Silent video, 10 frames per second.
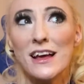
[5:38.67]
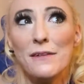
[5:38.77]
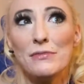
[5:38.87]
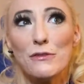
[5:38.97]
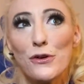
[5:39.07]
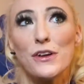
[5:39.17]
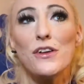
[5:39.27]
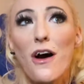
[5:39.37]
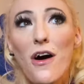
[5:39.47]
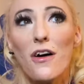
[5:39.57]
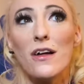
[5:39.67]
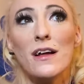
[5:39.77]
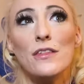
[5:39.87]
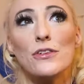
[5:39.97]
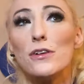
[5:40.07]
they've heard it all.
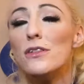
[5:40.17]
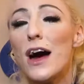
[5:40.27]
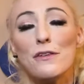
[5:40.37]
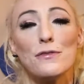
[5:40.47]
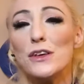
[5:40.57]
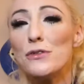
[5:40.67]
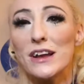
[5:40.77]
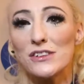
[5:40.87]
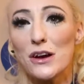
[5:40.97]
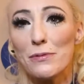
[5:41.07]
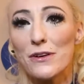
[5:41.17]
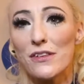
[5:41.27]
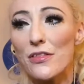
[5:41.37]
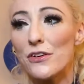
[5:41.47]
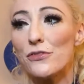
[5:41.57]
There are a lot of really great guitar players
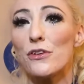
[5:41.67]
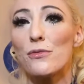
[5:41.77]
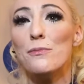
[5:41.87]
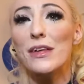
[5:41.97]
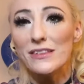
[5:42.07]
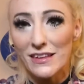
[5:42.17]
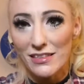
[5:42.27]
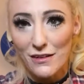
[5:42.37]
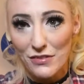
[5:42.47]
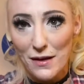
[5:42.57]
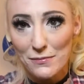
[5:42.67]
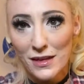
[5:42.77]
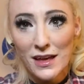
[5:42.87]
out there. There's millions of them.